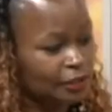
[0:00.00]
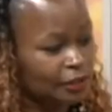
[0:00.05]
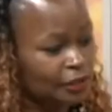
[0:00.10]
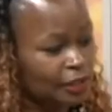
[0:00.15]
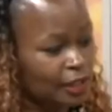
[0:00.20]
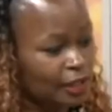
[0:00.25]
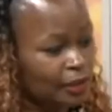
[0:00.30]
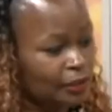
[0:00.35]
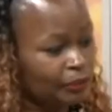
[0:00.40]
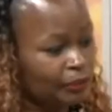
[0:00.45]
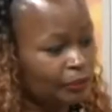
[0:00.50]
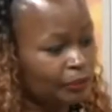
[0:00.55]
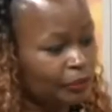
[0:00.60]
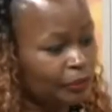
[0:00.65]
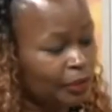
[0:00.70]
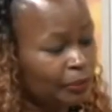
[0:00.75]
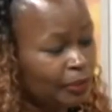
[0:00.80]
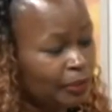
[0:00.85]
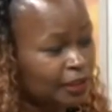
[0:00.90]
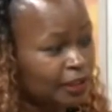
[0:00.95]
is um,
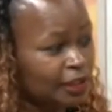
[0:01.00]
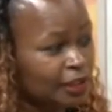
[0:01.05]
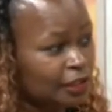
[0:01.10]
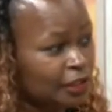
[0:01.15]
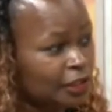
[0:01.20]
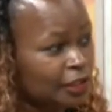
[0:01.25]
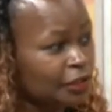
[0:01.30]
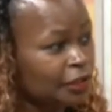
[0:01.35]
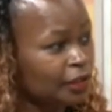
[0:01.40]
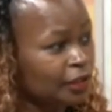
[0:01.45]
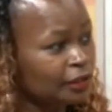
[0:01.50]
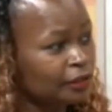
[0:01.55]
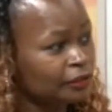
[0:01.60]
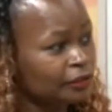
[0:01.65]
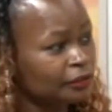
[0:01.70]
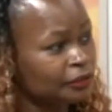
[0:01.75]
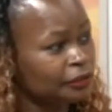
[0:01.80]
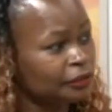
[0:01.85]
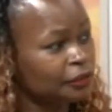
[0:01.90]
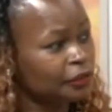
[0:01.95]

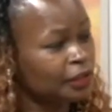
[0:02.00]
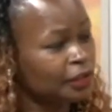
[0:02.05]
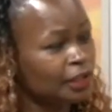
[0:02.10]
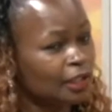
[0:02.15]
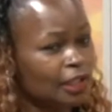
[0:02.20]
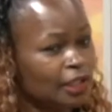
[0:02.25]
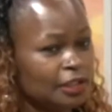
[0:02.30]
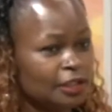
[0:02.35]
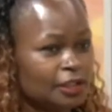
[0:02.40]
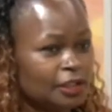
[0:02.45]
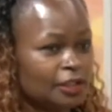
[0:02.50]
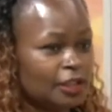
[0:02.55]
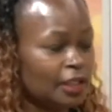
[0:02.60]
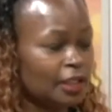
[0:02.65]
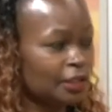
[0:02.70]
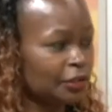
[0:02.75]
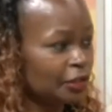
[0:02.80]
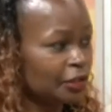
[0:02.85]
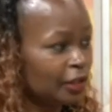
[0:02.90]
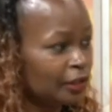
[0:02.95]
representation,
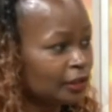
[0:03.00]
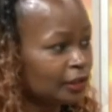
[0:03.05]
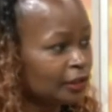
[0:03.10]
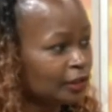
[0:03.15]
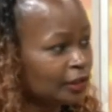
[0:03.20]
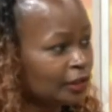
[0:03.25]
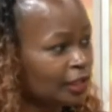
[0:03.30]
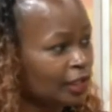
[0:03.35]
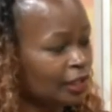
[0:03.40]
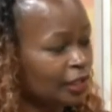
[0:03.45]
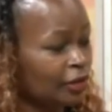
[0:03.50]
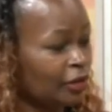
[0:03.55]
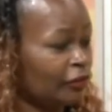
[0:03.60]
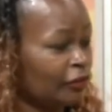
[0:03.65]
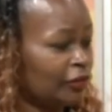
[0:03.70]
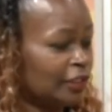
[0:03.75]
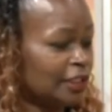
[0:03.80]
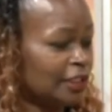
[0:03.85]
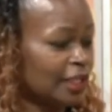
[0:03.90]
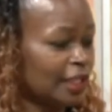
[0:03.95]
legislation, and
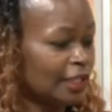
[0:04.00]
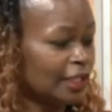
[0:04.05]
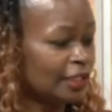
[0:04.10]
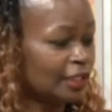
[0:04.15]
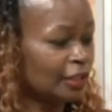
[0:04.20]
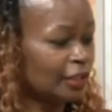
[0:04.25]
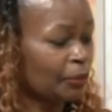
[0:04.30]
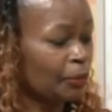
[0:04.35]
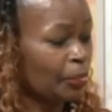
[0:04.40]
oversight.